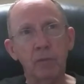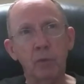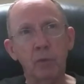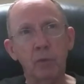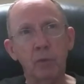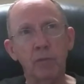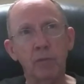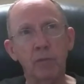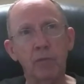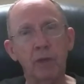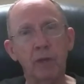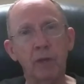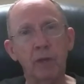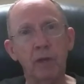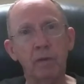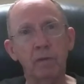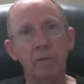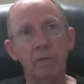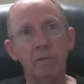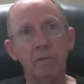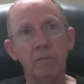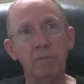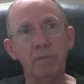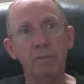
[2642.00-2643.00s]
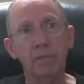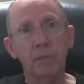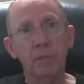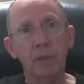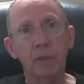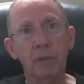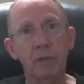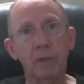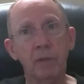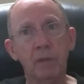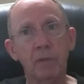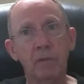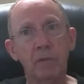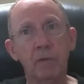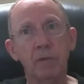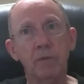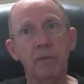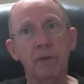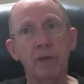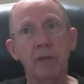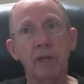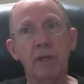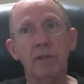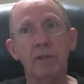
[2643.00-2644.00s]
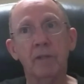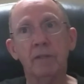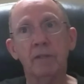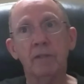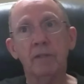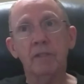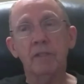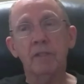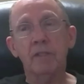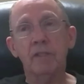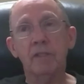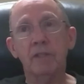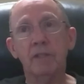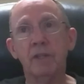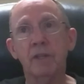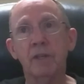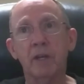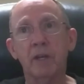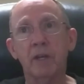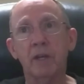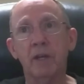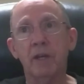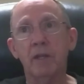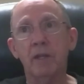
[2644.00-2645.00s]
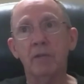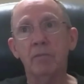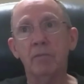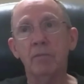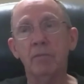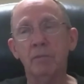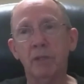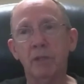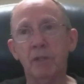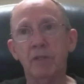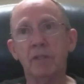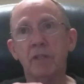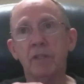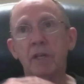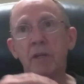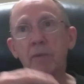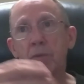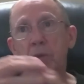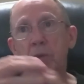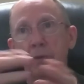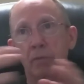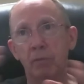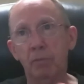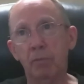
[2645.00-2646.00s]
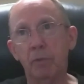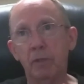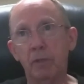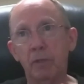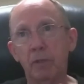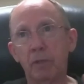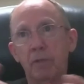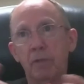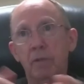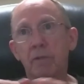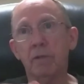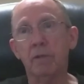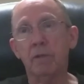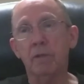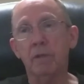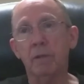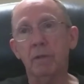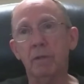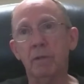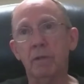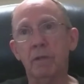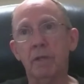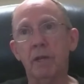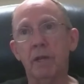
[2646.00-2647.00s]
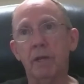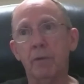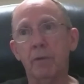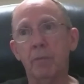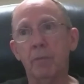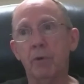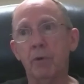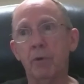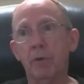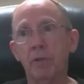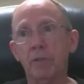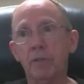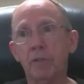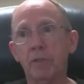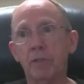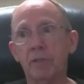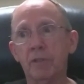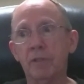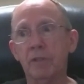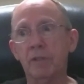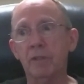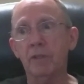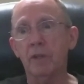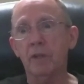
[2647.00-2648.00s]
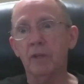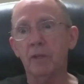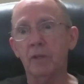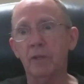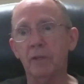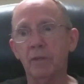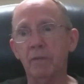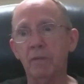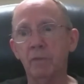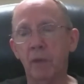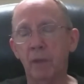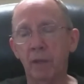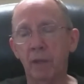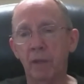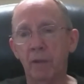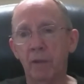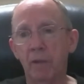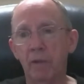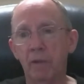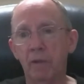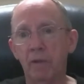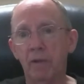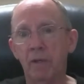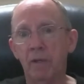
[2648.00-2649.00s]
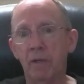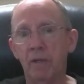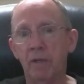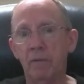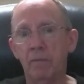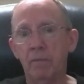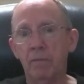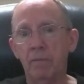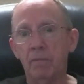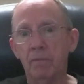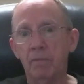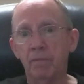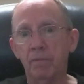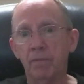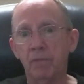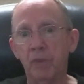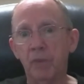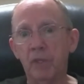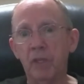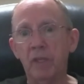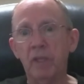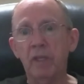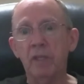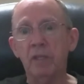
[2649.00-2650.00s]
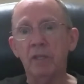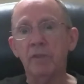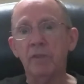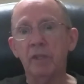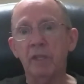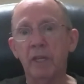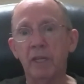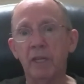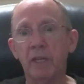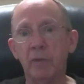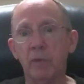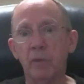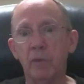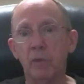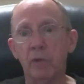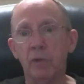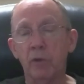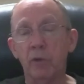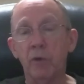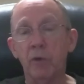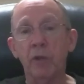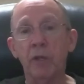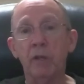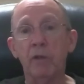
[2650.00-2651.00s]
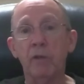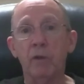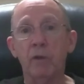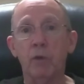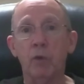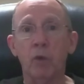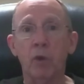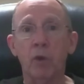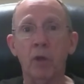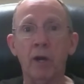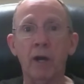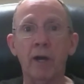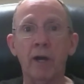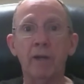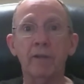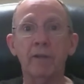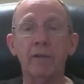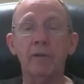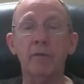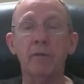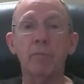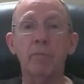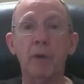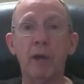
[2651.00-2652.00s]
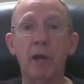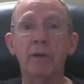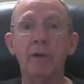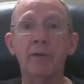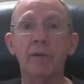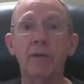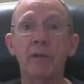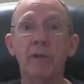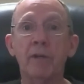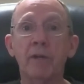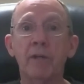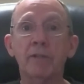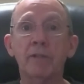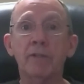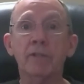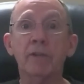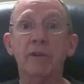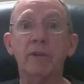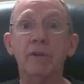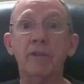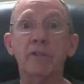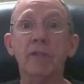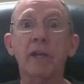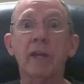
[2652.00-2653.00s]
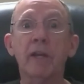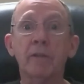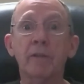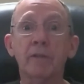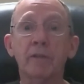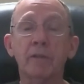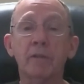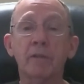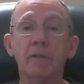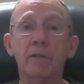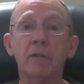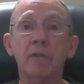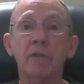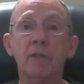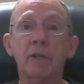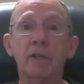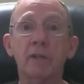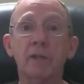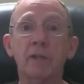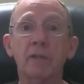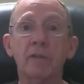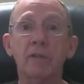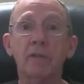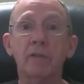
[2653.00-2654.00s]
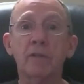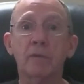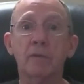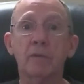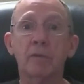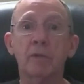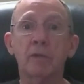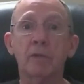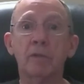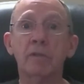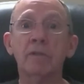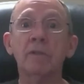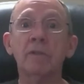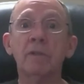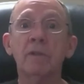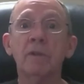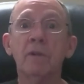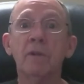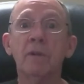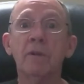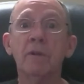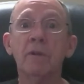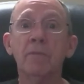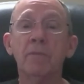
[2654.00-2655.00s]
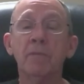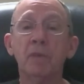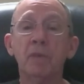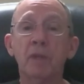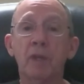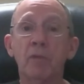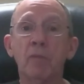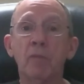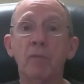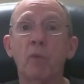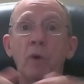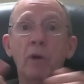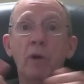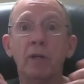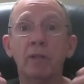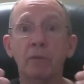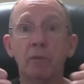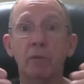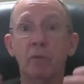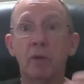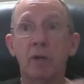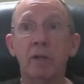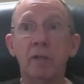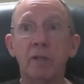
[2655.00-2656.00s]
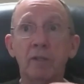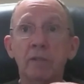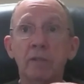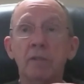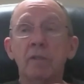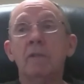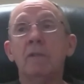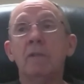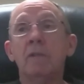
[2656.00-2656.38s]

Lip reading: we found in 69, by the time we, particularly the latter part of 69, the NBA were learning a lot about us, our tactics, and how to deal with us. And one was